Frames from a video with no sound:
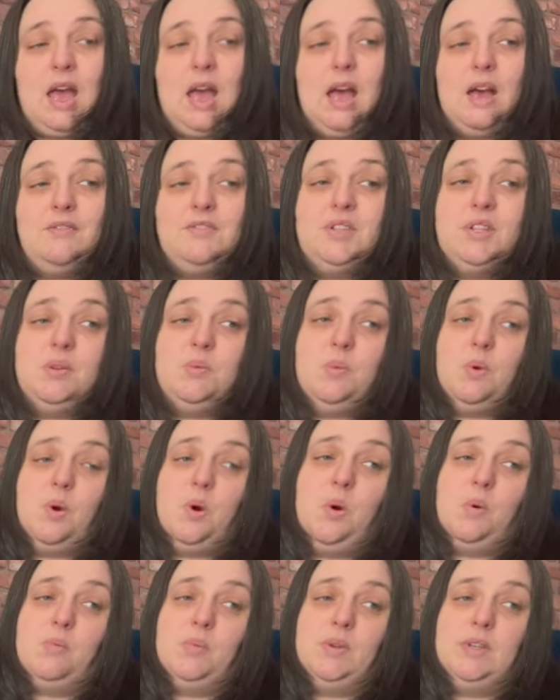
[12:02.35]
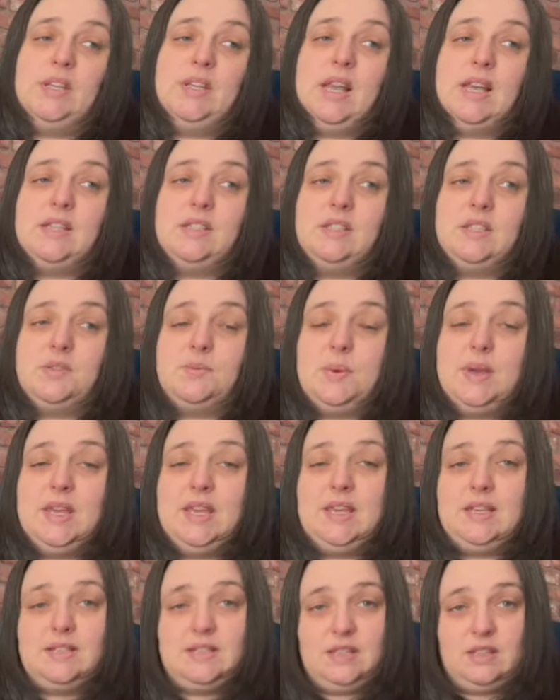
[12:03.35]
After the war, money lenders were
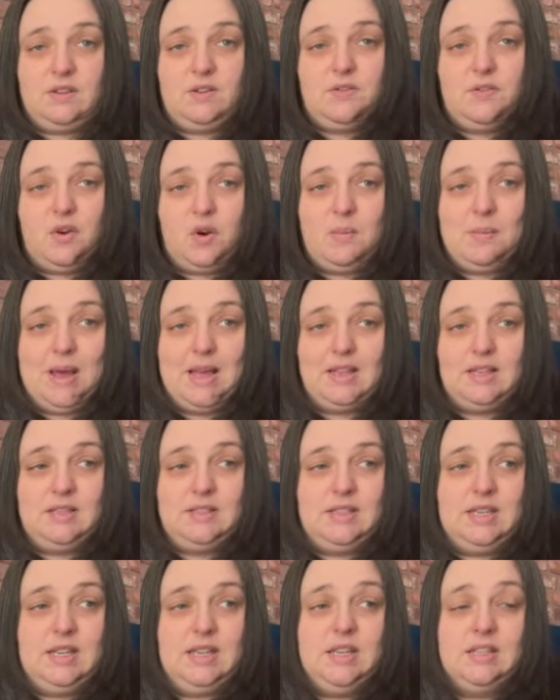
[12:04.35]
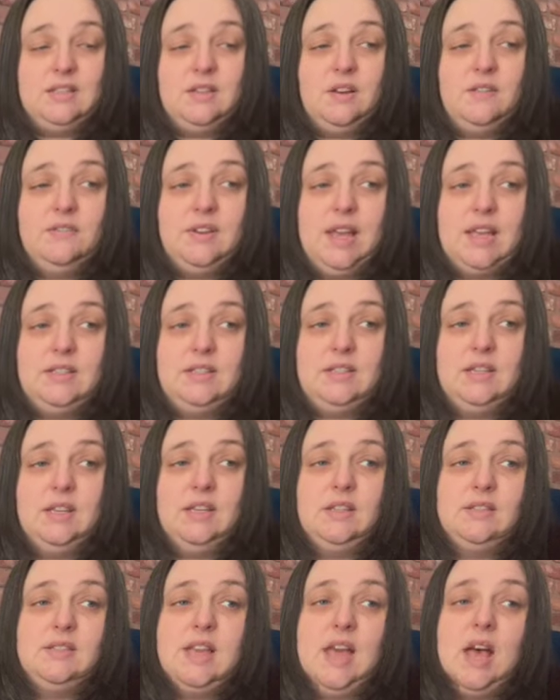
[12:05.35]
easing the formalities of
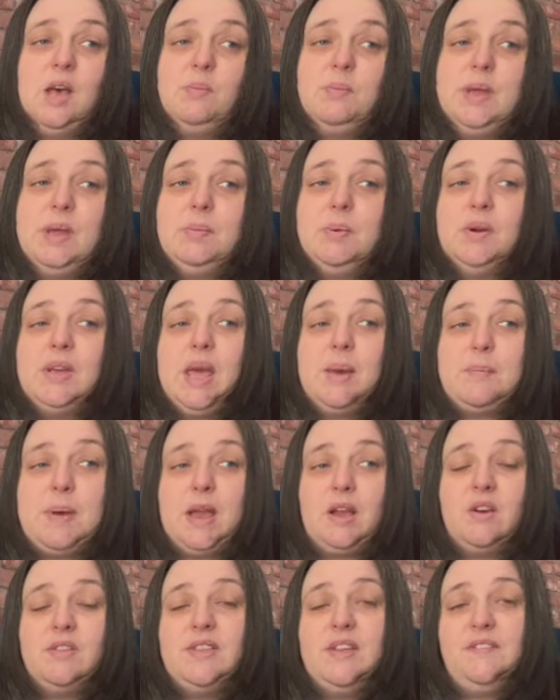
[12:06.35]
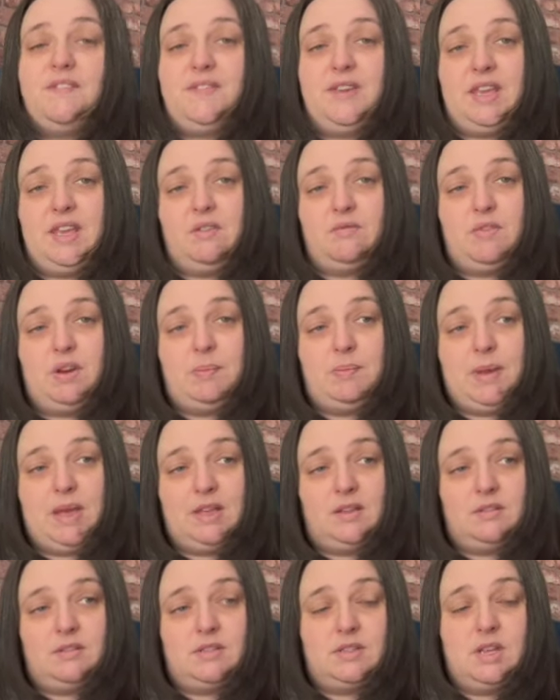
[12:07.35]
lending to help people get back on their feet and
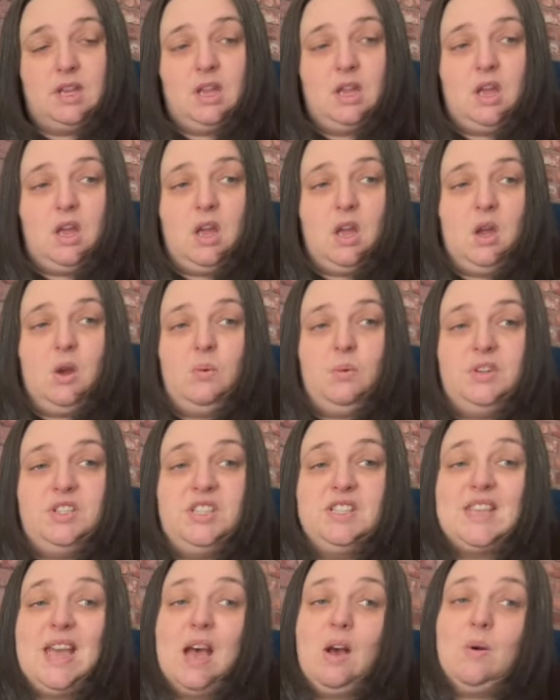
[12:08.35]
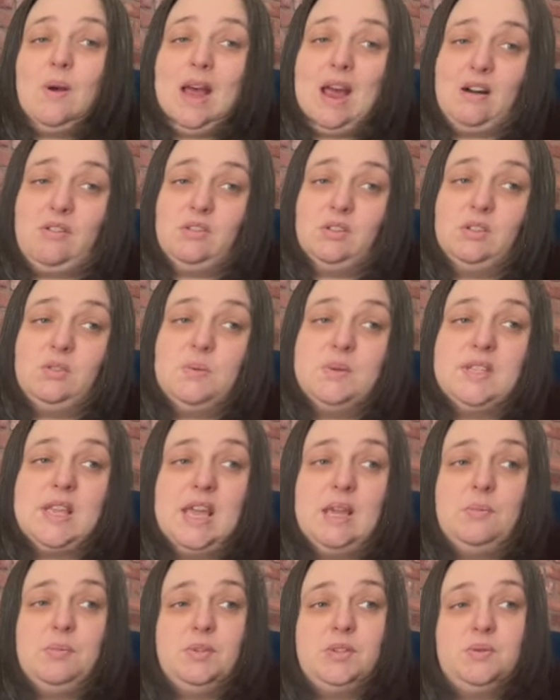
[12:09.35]
rebuild, which is how Harold was
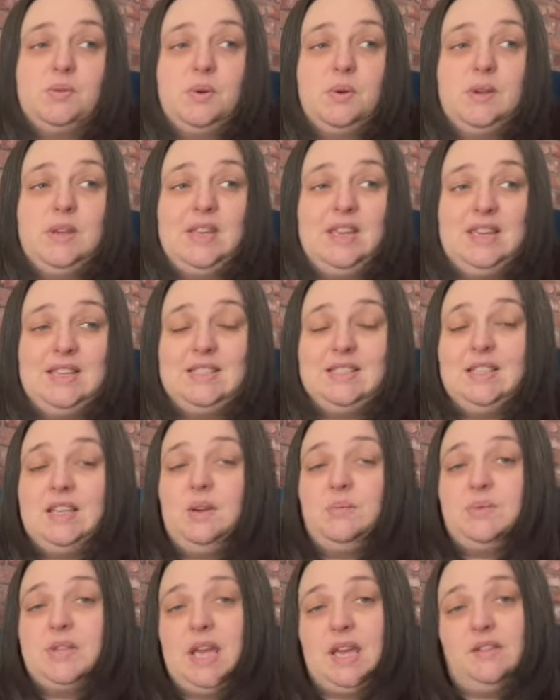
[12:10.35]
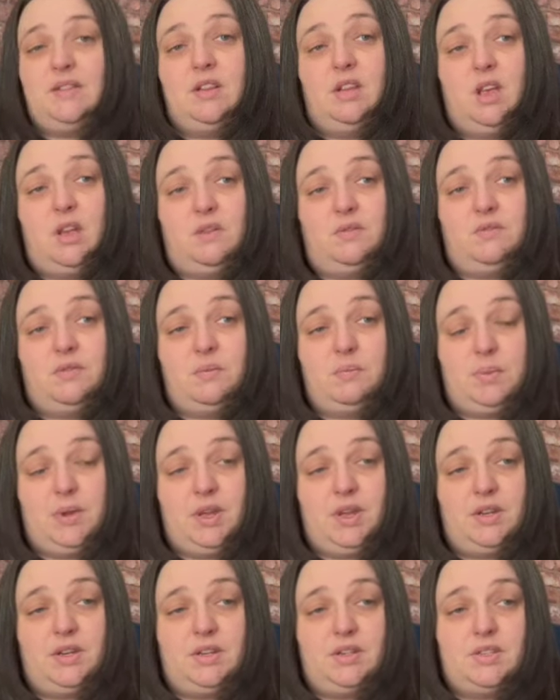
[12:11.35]
able to easily obtain the loan from
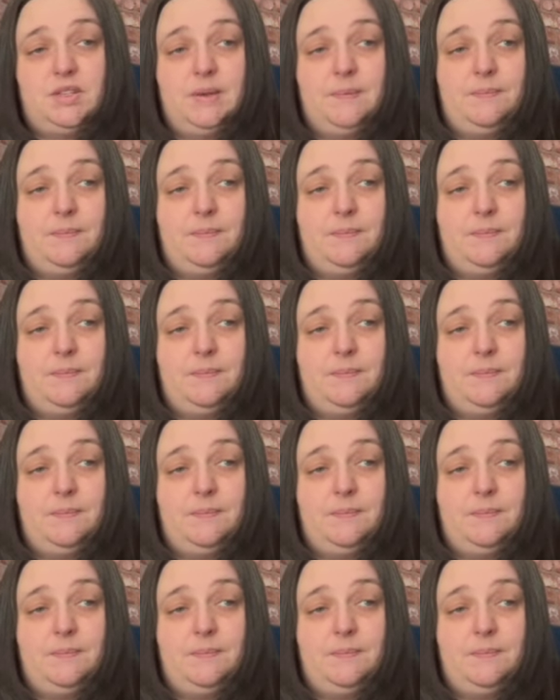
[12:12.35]
Bernard.